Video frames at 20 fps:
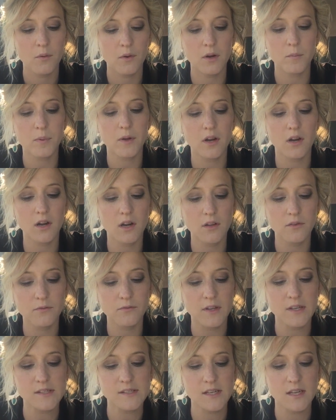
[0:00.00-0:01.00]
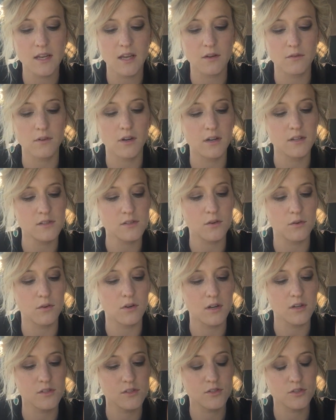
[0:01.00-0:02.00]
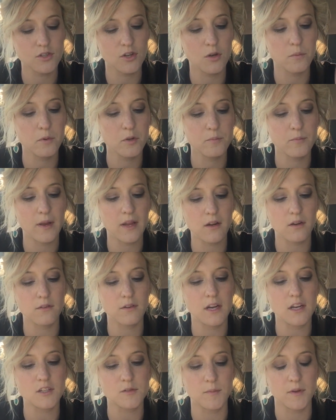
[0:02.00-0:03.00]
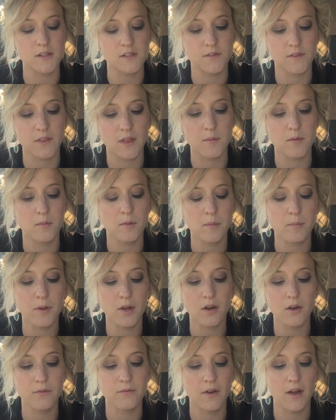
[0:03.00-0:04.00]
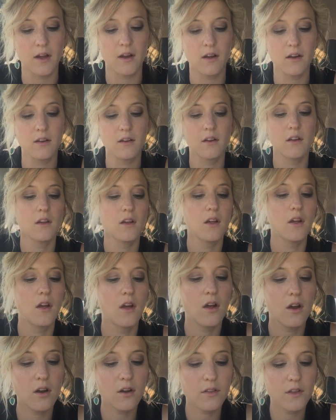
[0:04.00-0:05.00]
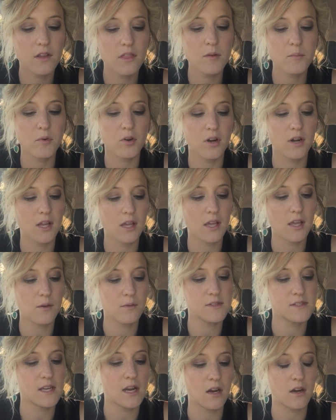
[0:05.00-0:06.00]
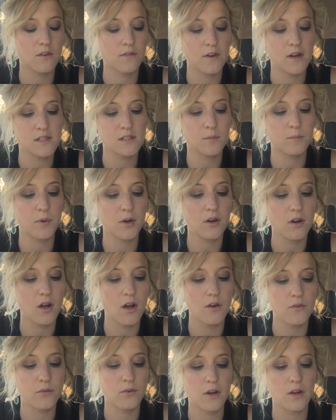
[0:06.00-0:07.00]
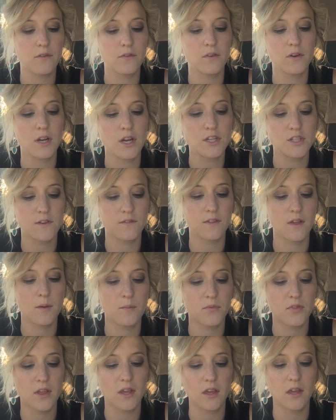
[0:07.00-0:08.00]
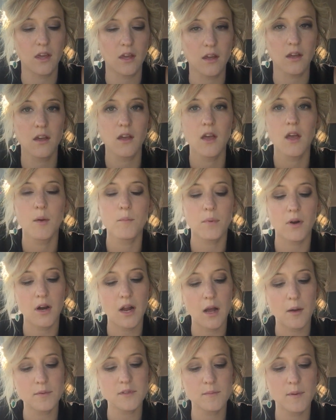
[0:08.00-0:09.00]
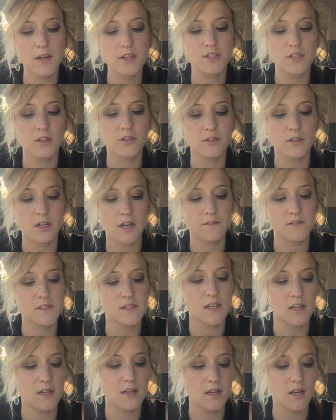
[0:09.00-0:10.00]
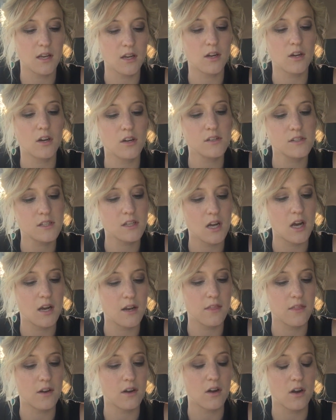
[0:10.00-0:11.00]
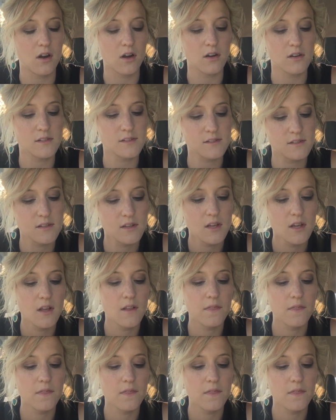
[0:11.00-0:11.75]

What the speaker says: When a period of feasting had run its course, Job would make arrangements for them to be purified. Early in the morning, he would sacrifice a burnt offering for each of them, thinking, "Perhaps my children have sinned and cursed God in their hearts."